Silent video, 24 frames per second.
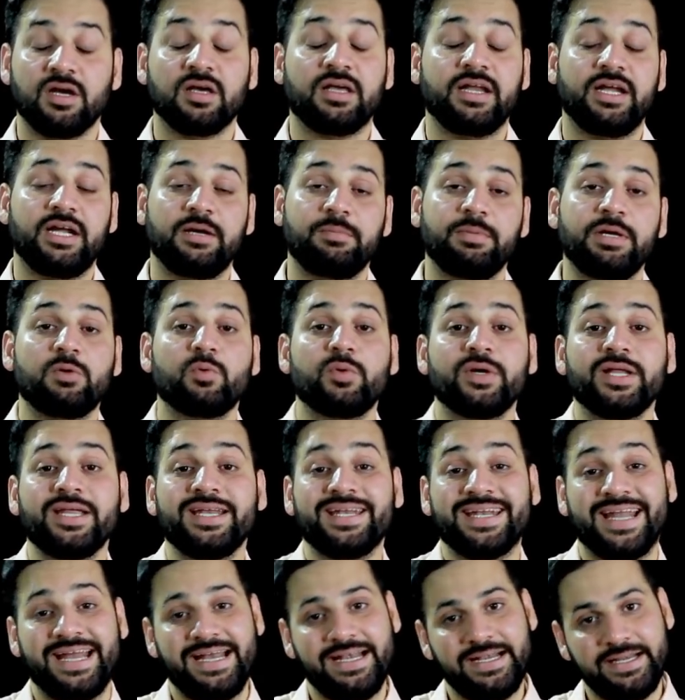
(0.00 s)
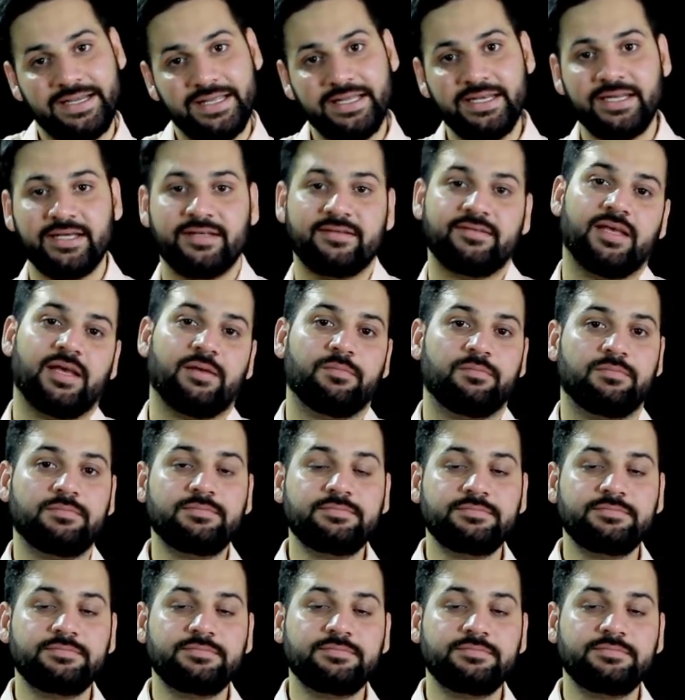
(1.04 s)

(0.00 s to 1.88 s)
a grade B 2019 exam.